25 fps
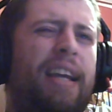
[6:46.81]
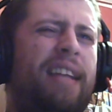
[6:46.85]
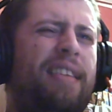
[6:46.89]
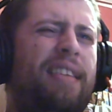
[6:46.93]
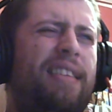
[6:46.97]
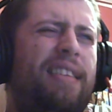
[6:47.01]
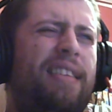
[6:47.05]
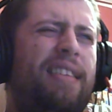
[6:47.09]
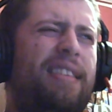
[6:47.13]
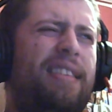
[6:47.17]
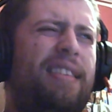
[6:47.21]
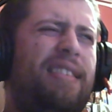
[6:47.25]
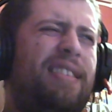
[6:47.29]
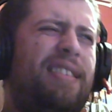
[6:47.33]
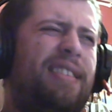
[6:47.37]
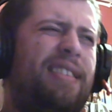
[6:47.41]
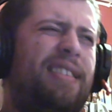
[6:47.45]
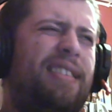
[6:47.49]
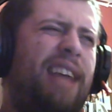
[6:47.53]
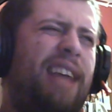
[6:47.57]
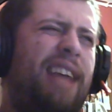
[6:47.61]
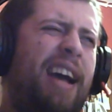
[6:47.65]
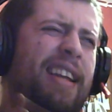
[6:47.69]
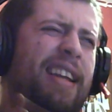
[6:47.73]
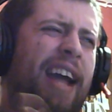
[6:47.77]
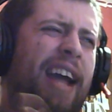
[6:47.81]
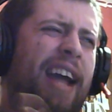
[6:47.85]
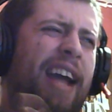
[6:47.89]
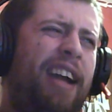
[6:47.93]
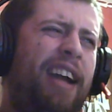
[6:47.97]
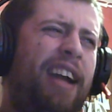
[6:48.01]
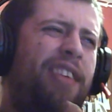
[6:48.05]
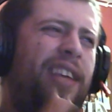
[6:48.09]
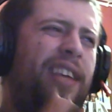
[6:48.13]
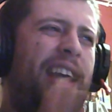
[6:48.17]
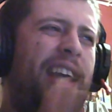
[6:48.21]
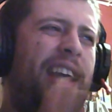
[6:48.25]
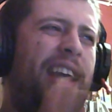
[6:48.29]
and
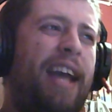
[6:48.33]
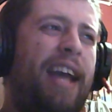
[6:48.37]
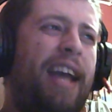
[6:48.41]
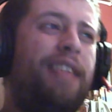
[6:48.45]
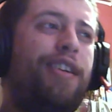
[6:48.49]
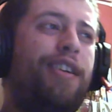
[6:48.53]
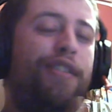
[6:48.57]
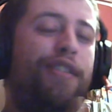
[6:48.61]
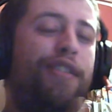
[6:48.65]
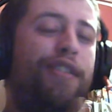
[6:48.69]
actually get it